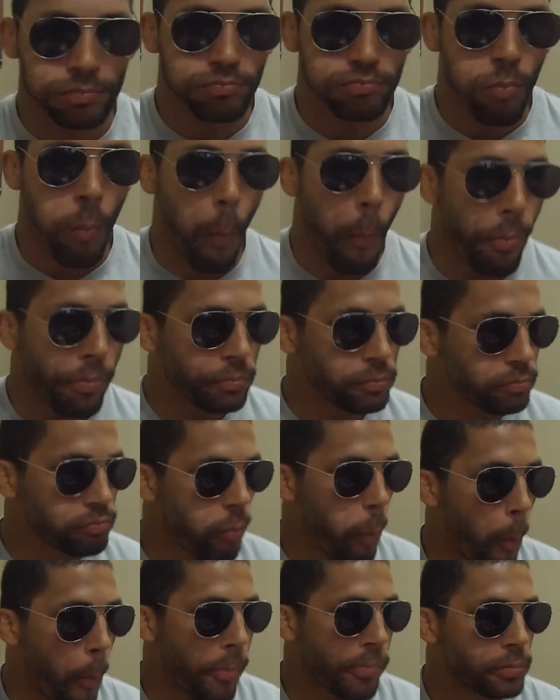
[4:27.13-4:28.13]
Jujitsu
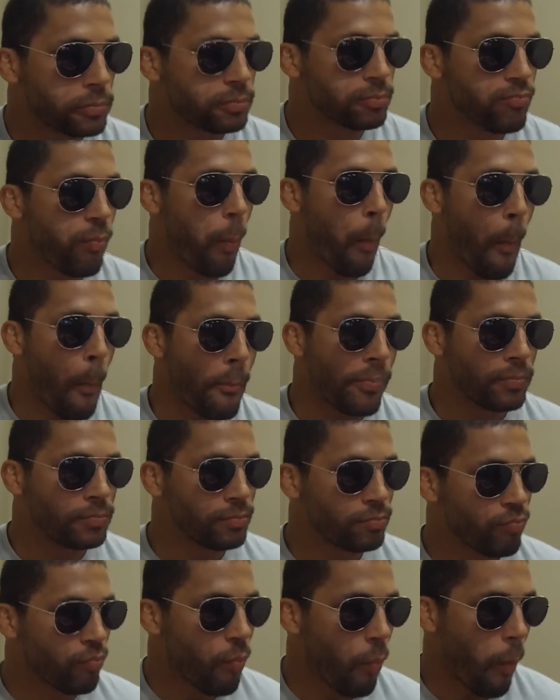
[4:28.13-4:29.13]
shit too.
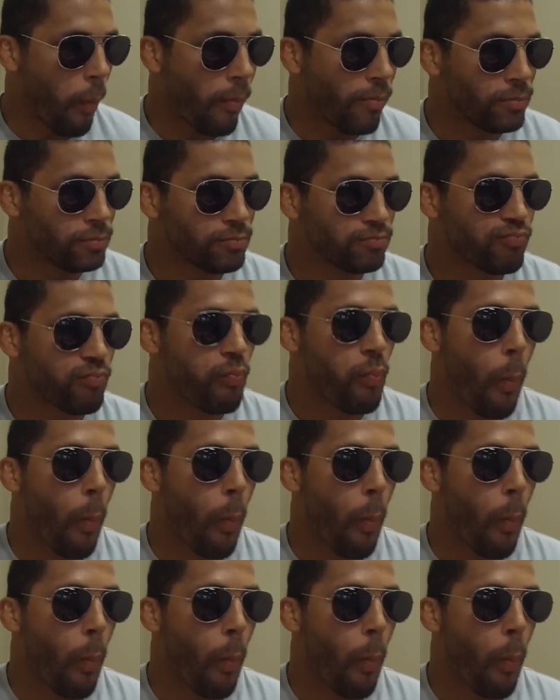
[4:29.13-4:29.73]
Yeah.